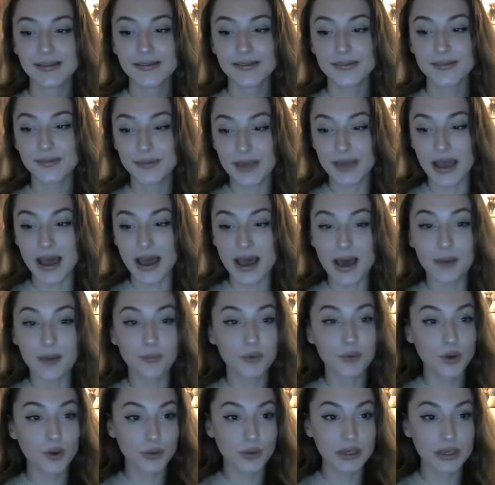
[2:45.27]
So yeah,
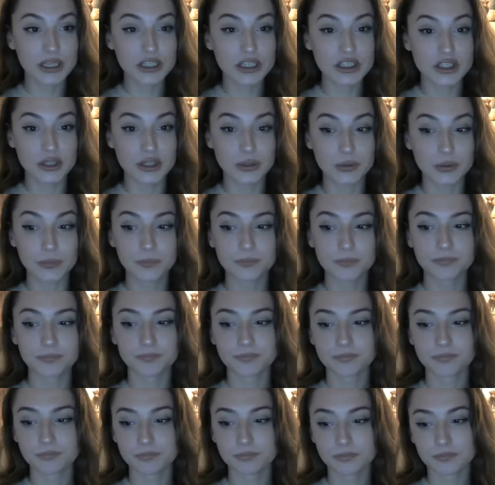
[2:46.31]
I'm going to,
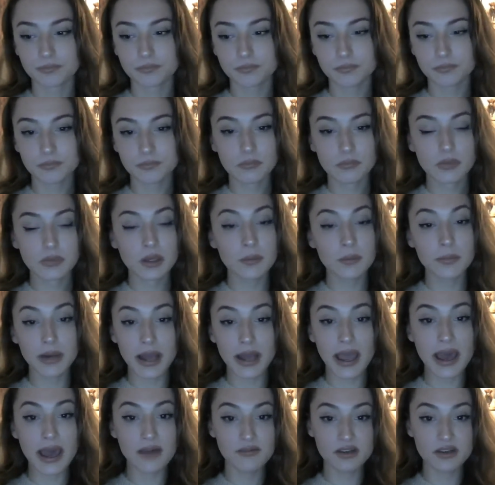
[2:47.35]
but
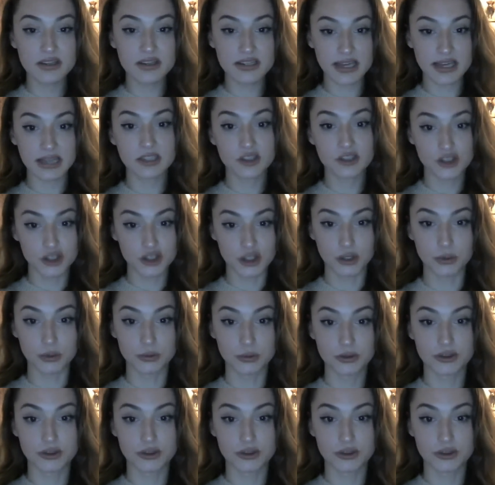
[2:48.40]
I haven't yet to.